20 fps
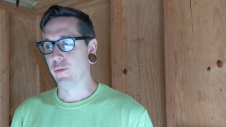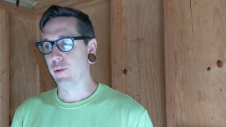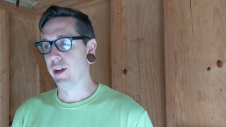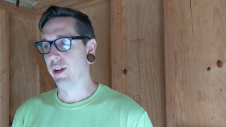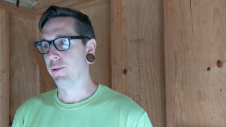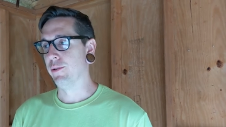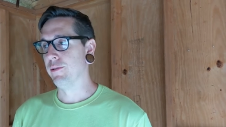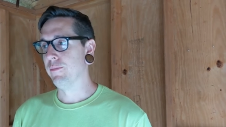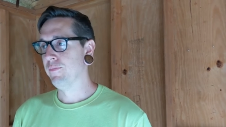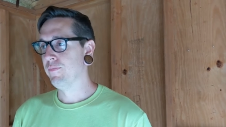
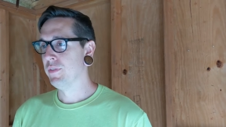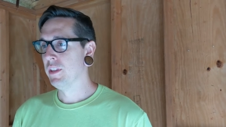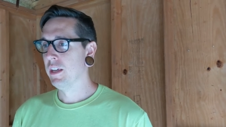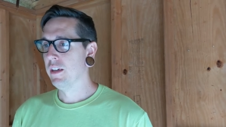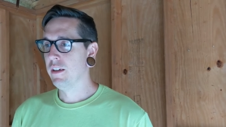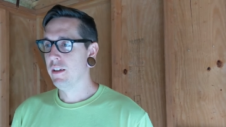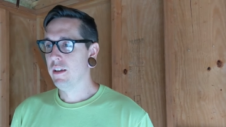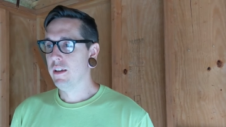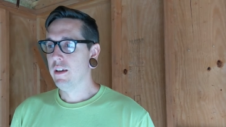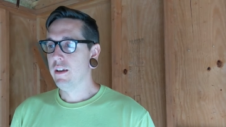around.
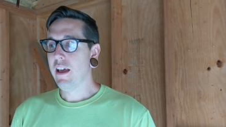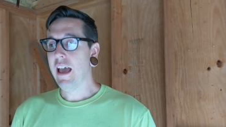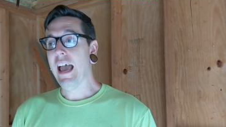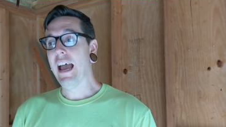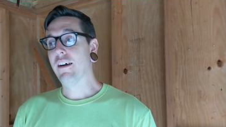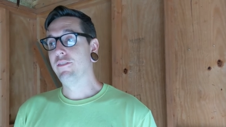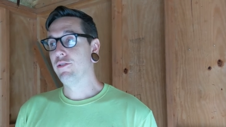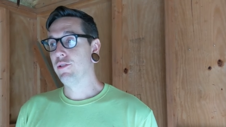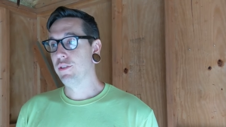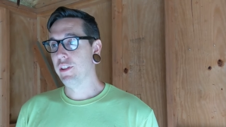
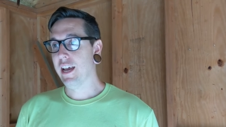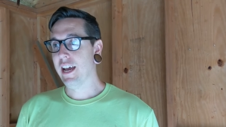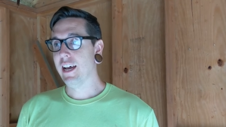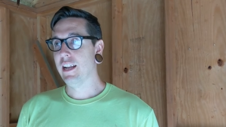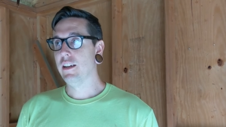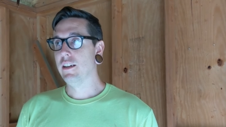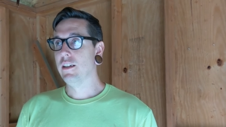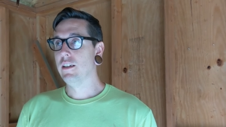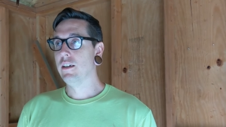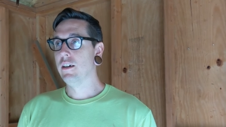After
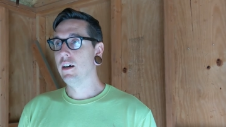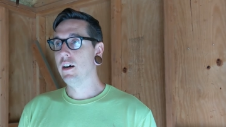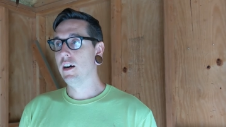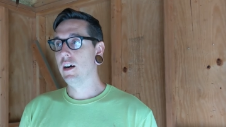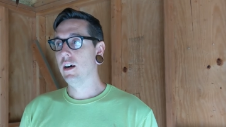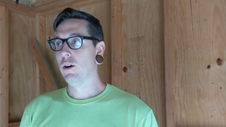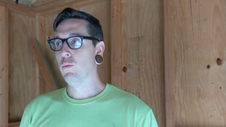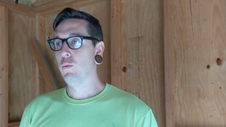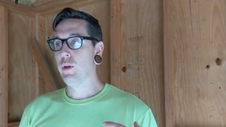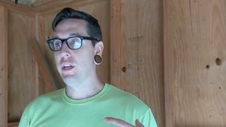that,
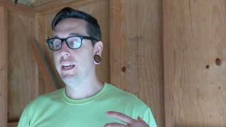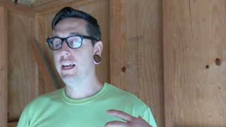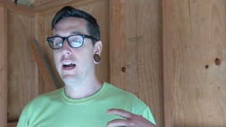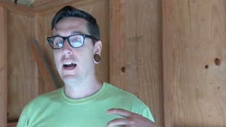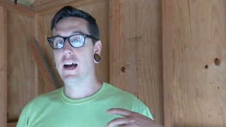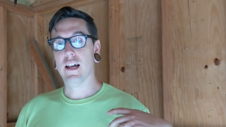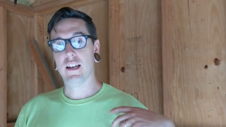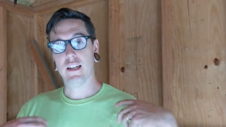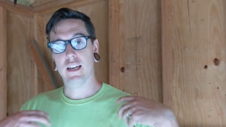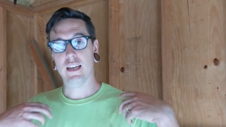uh, we
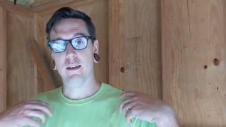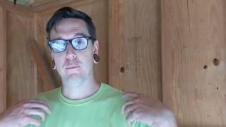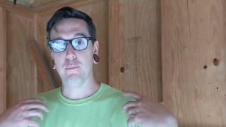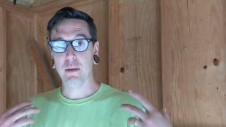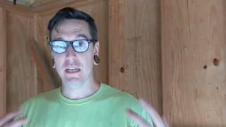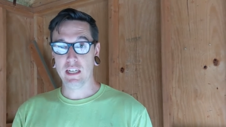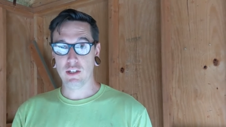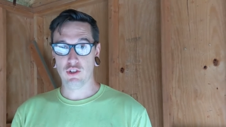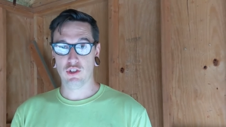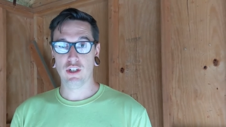got a
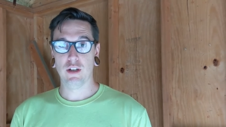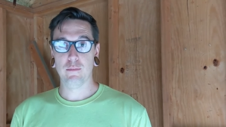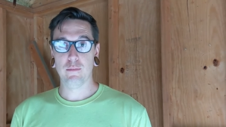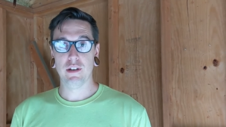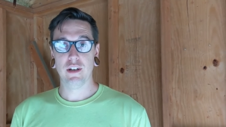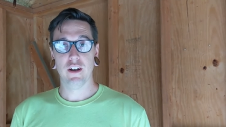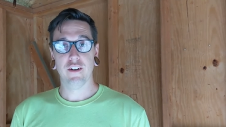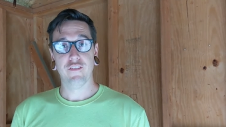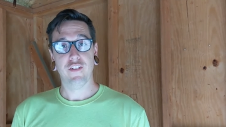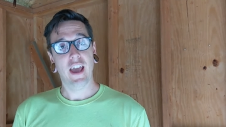big
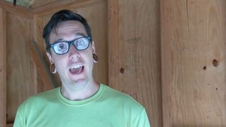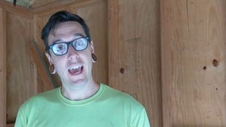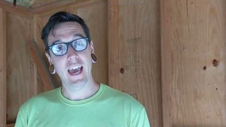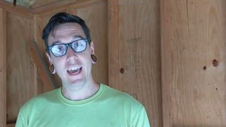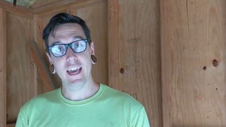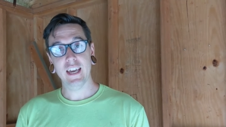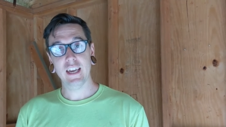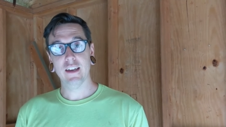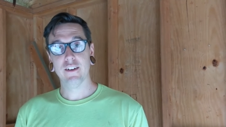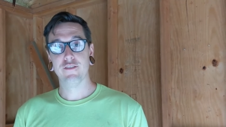shipment of
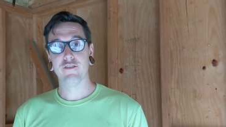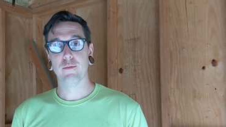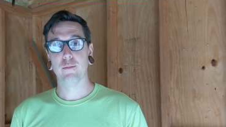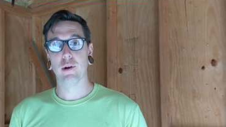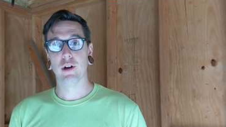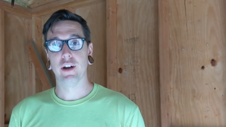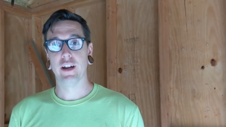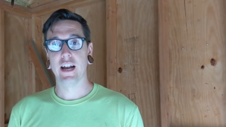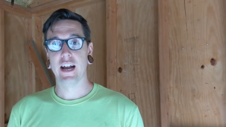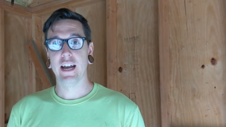hay from
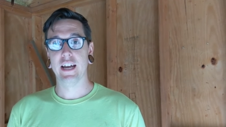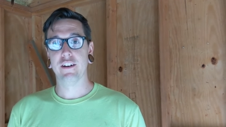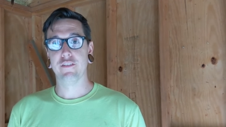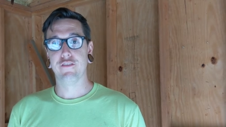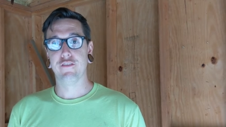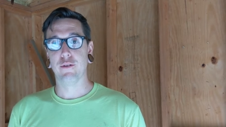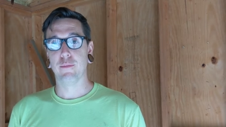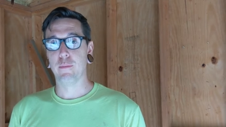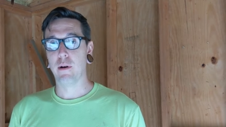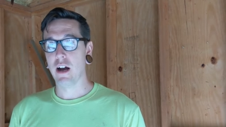our guy in
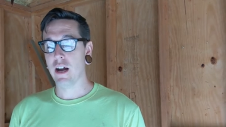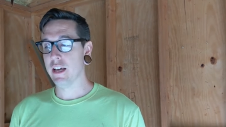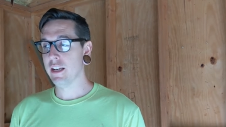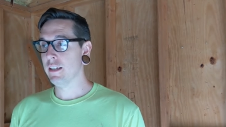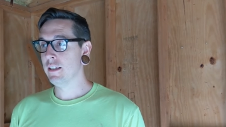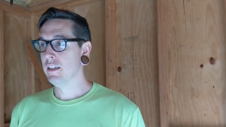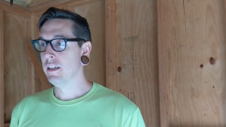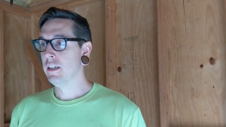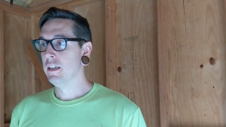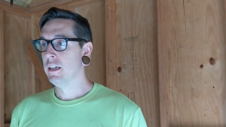Vermont,
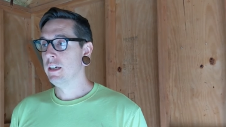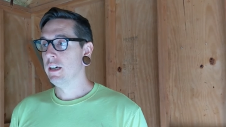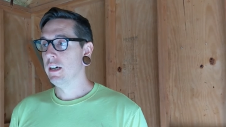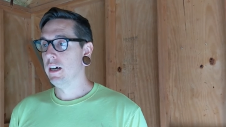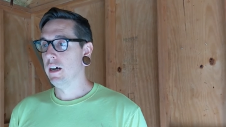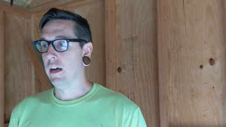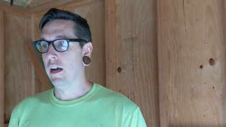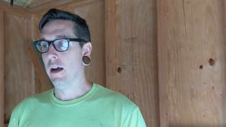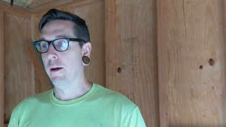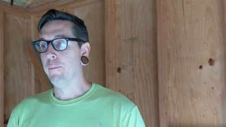
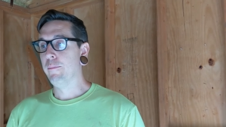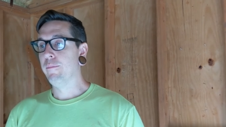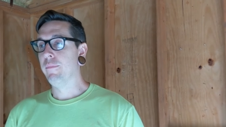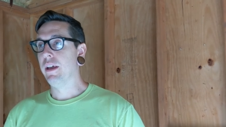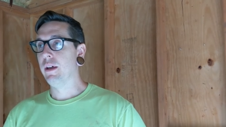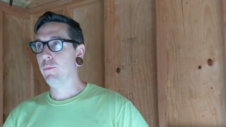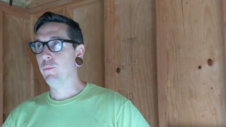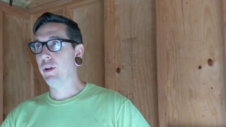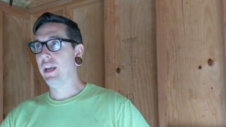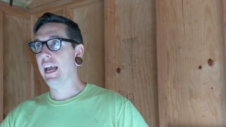um,
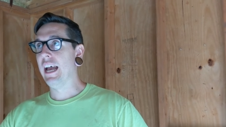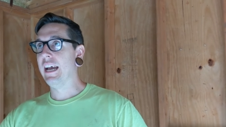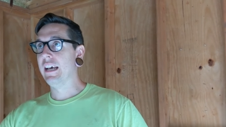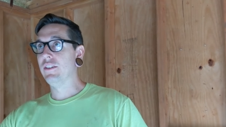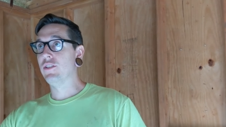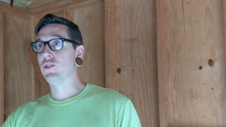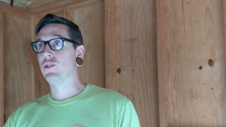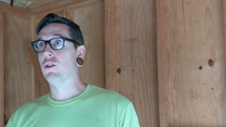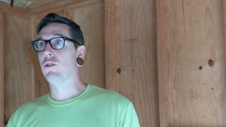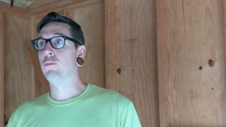and we
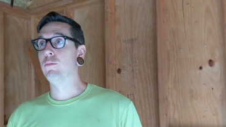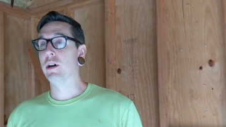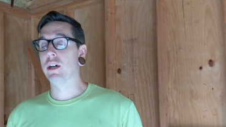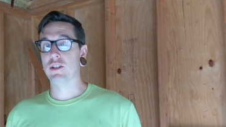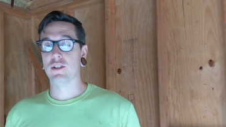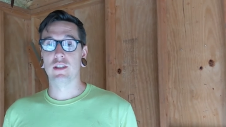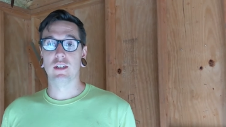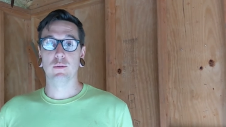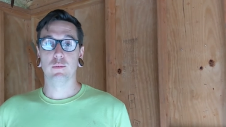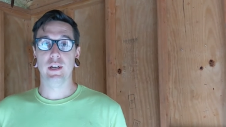had so
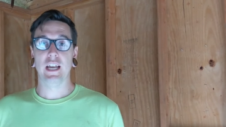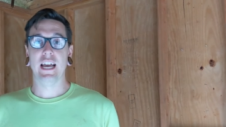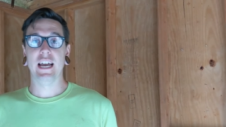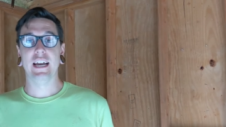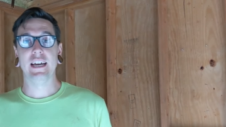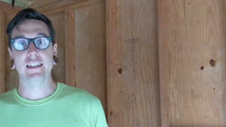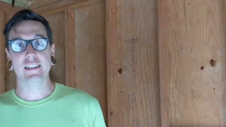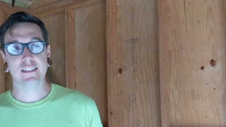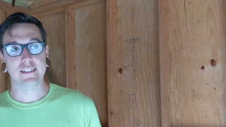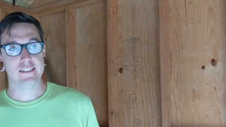much that we
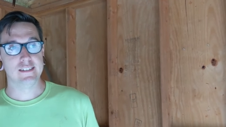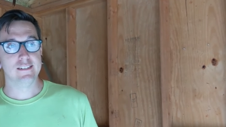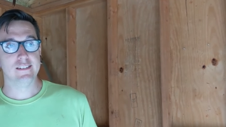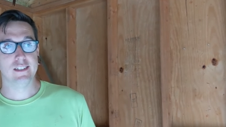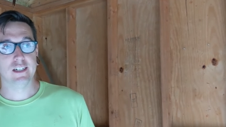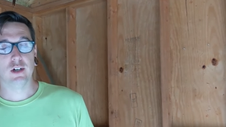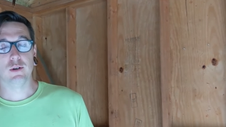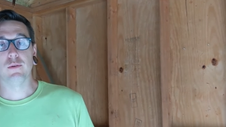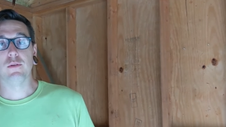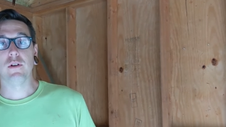had
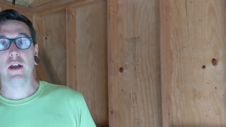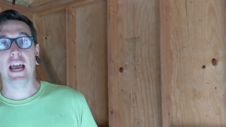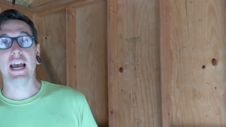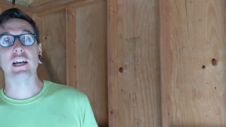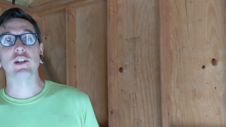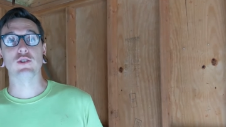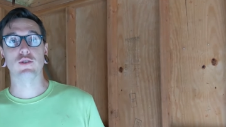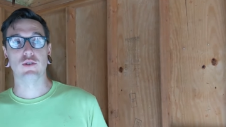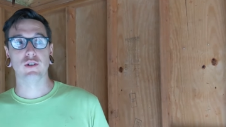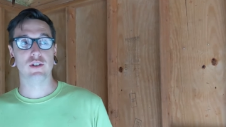you know
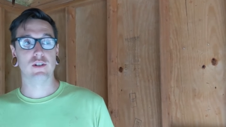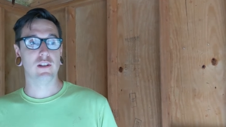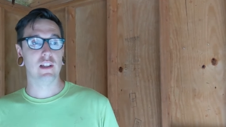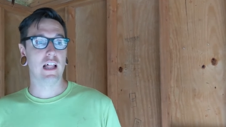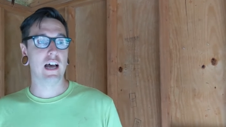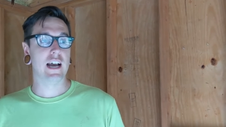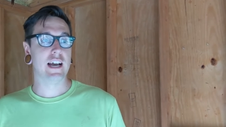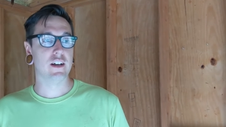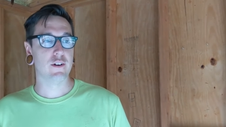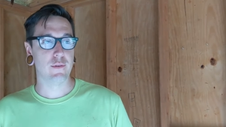extra
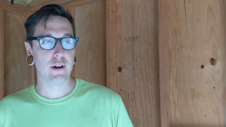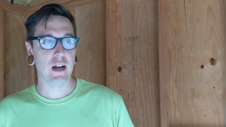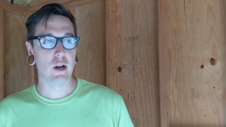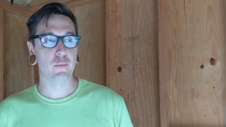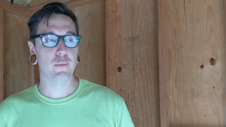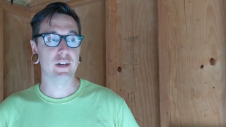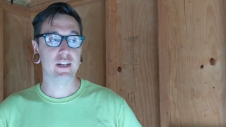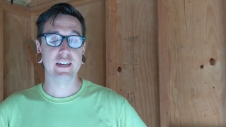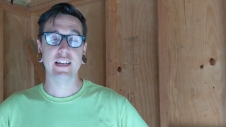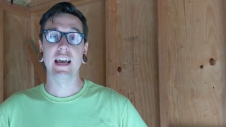lying
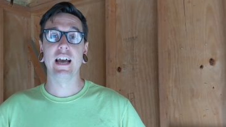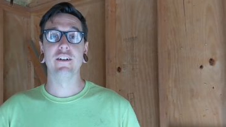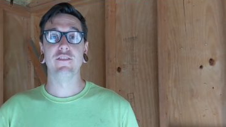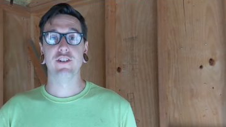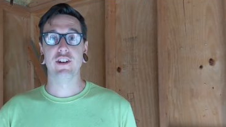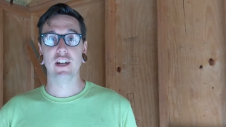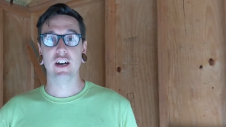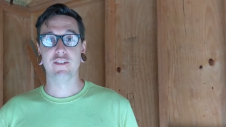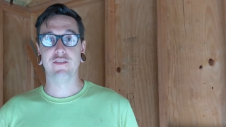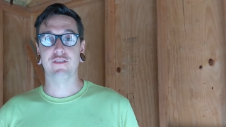around. We didn't have
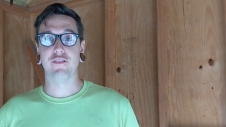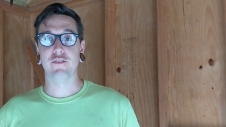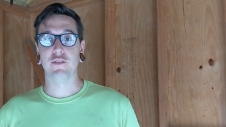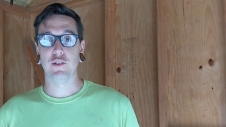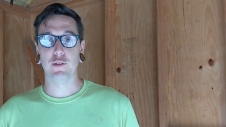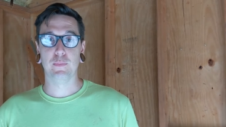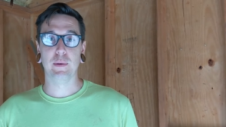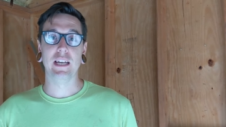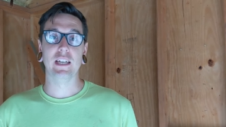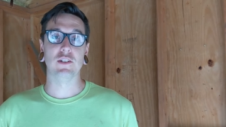enough
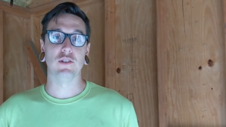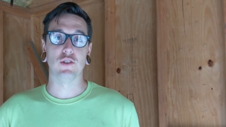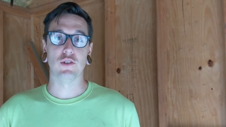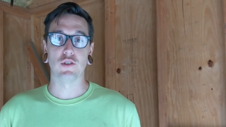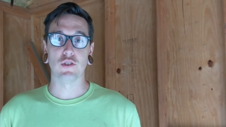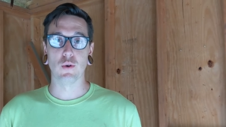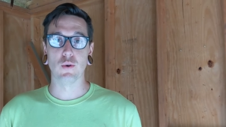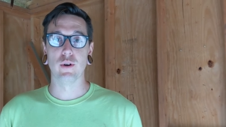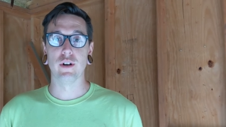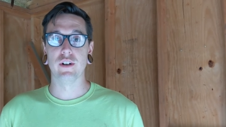space to
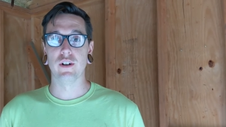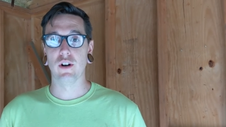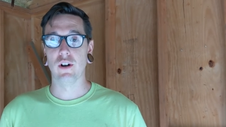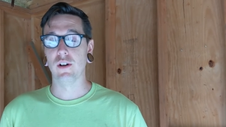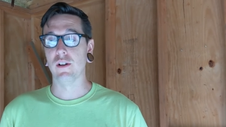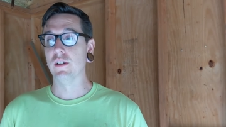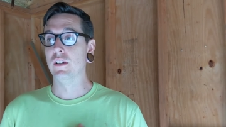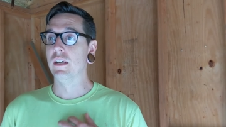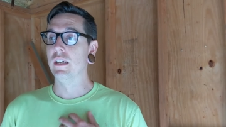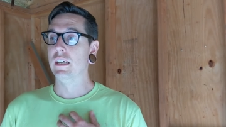store it
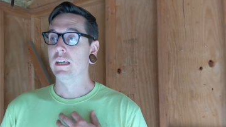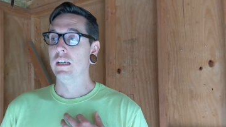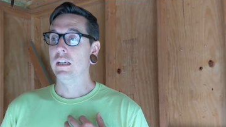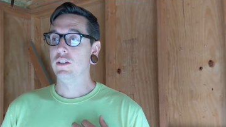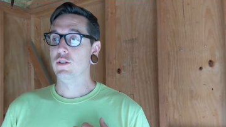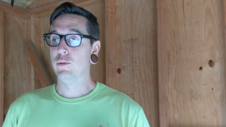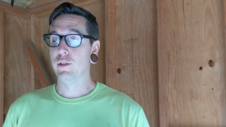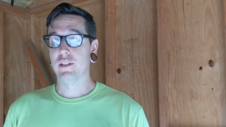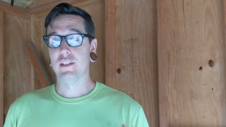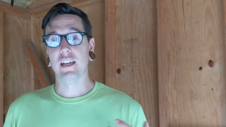all,
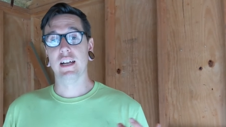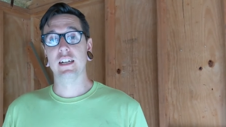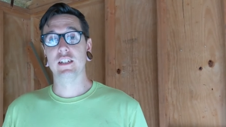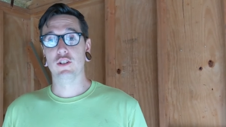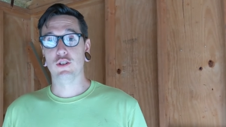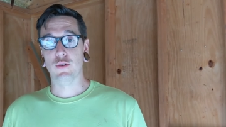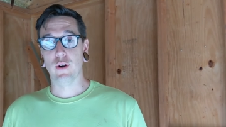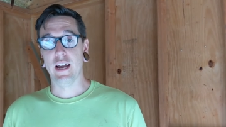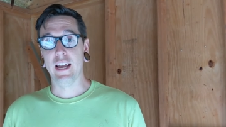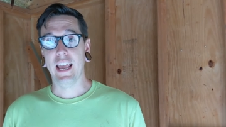so we decided
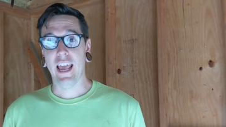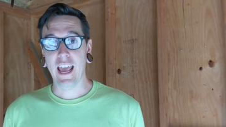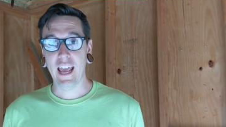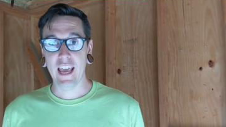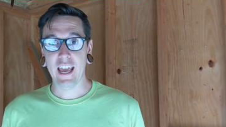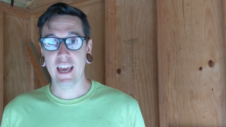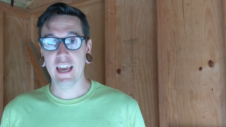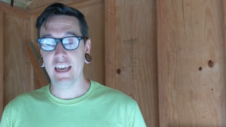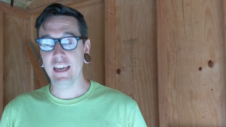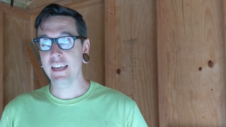to try
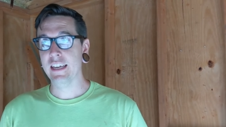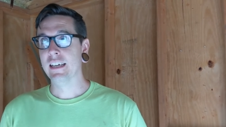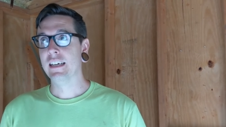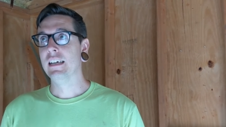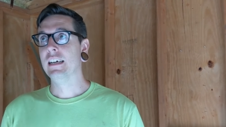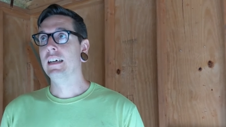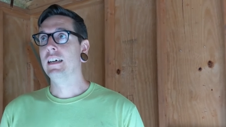hay.